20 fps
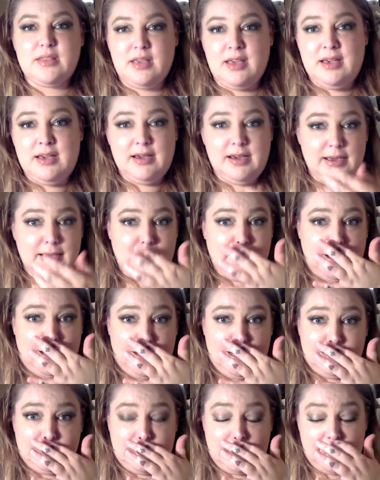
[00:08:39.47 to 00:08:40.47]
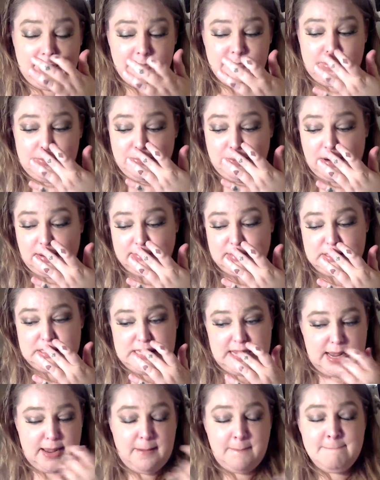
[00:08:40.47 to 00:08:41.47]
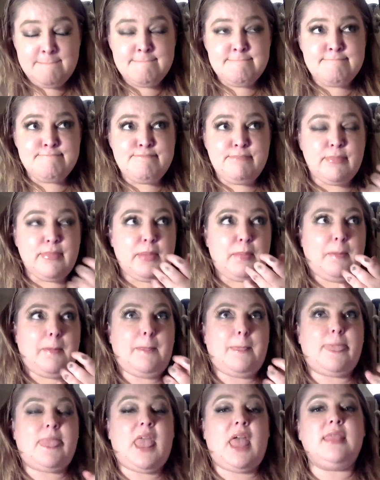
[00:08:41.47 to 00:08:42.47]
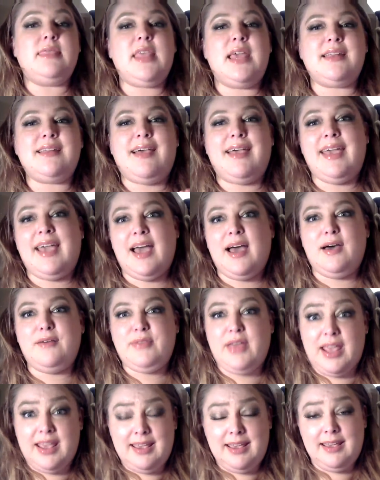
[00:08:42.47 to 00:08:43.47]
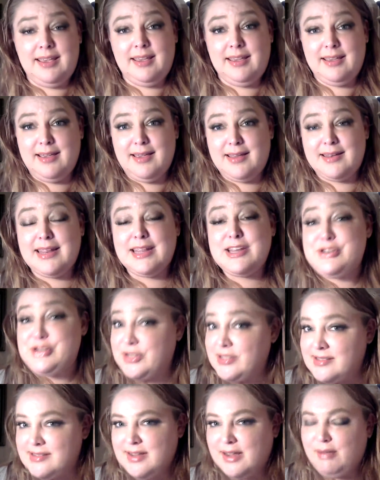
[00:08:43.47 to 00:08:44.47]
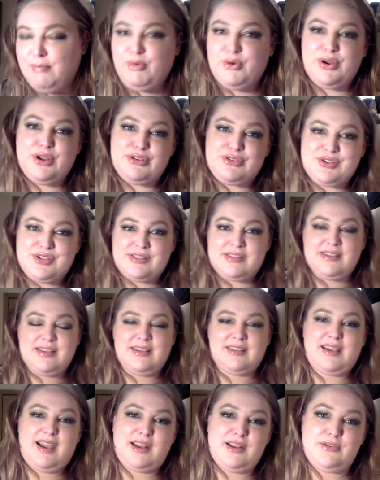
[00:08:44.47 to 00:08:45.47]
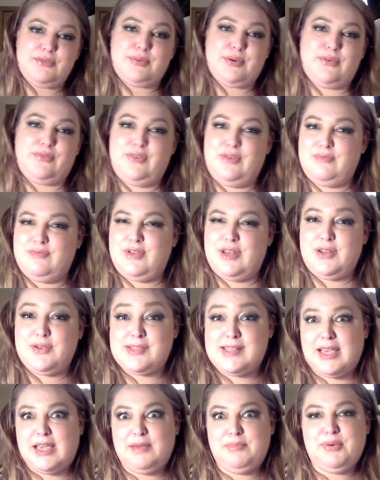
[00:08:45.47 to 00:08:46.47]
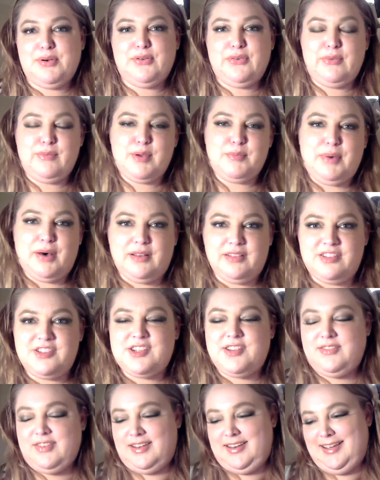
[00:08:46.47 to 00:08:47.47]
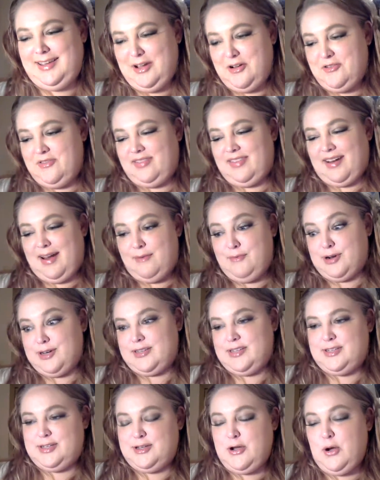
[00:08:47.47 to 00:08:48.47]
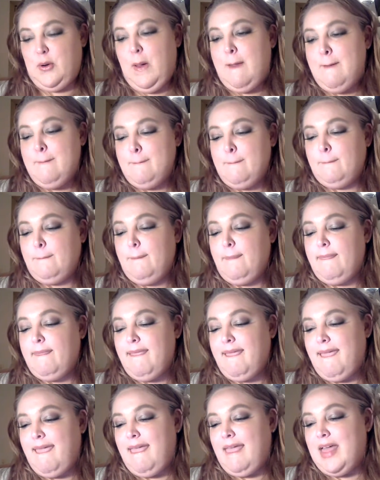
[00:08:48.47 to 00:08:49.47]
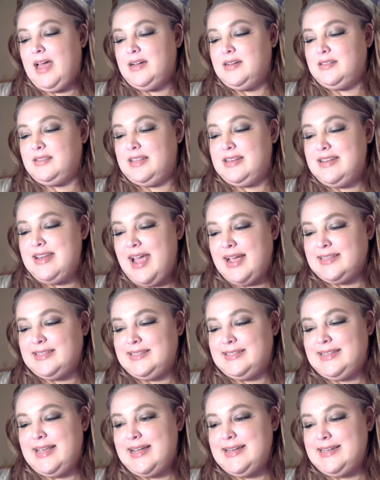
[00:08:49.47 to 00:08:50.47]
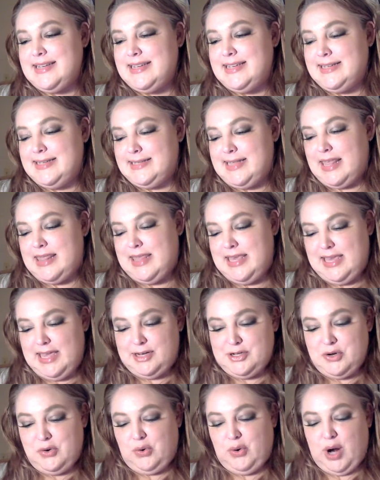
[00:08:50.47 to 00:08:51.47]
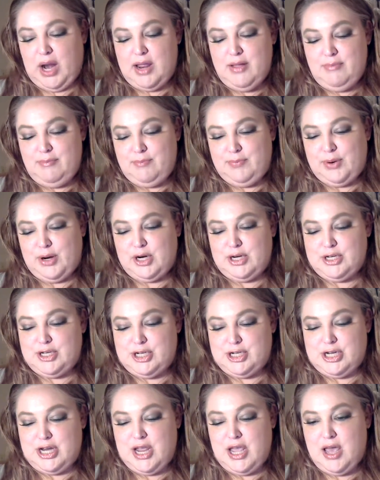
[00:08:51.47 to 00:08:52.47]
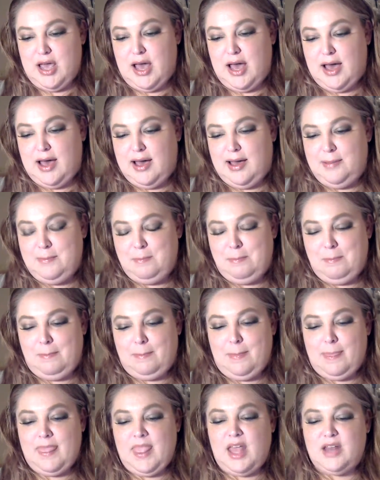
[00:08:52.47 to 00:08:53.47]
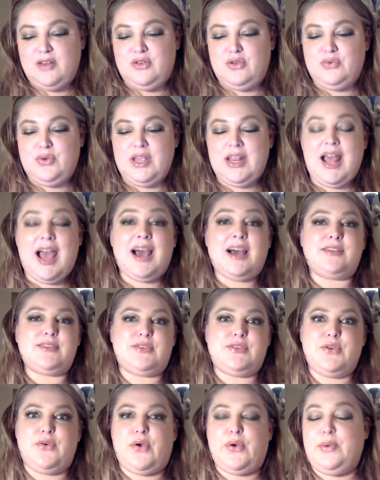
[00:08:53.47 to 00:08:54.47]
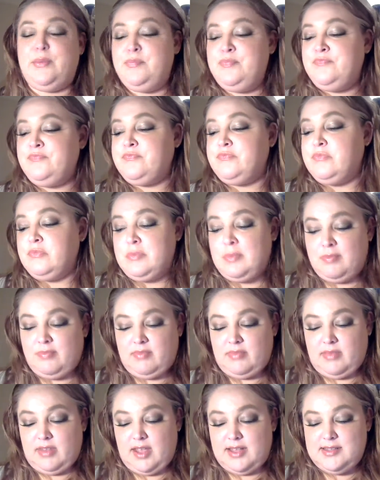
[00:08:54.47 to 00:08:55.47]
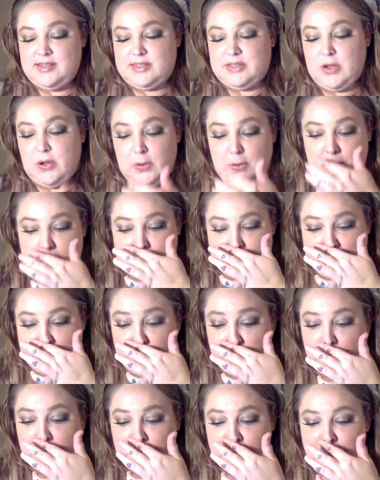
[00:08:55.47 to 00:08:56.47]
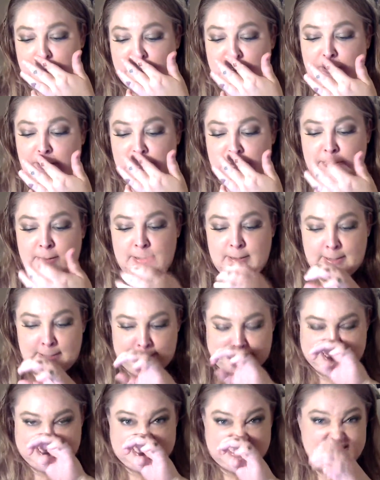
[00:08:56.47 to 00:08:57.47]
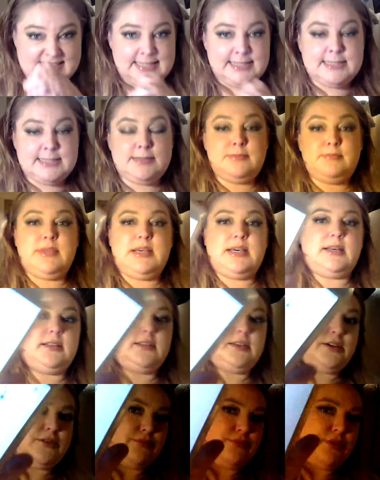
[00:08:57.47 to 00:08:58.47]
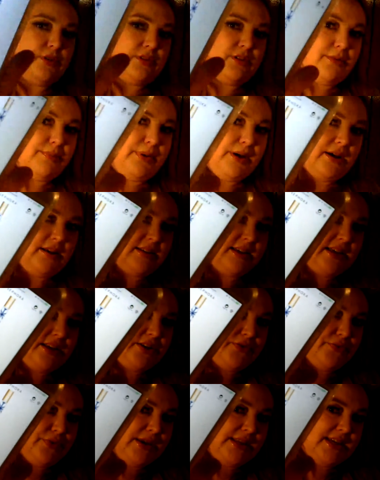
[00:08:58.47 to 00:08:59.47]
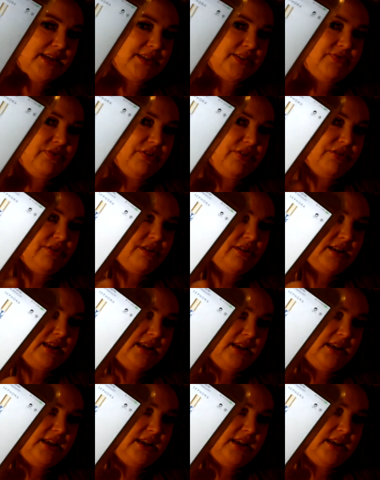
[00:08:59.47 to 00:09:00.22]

that I've been promising. And then I have a an interesting, a more interesting kind of perfume video. It's like a perfume apology video that I want to do. The next scent is the Tory Burch um, Nuit Azur. So the roller ball is a six mil roller ball. It retails for 30